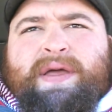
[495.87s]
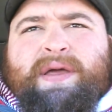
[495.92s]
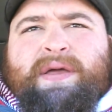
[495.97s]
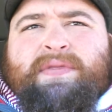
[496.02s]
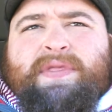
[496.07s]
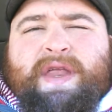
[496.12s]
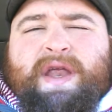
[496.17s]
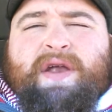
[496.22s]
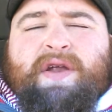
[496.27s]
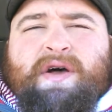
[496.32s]

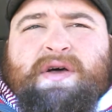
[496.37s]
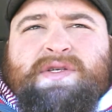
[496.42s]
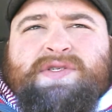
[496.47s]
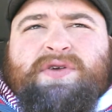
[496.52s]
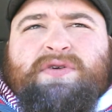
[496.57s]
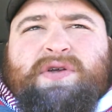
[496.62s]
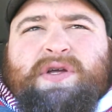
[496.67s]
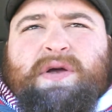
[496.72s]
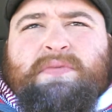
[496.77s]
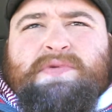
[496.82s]
And then it
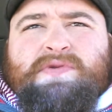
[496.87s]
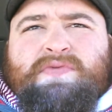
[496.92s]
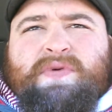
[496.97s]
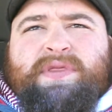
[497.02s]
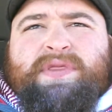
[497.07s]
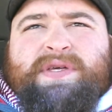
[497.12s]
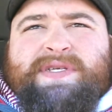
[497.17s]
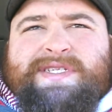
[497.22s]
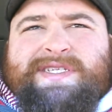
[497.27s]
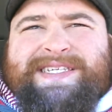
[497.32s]
also comes
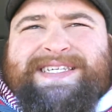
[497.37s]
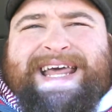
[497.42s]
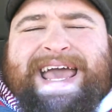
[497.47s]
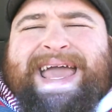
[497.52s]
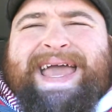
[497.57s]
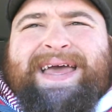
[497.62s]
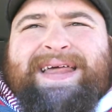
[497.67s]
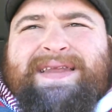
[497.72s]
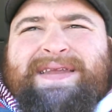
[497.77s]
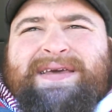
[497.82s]
with a
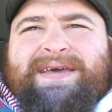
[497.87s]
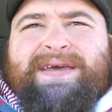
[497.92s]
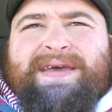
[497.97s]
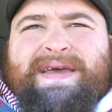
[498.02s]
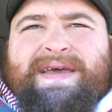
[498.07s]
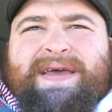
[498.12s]
stand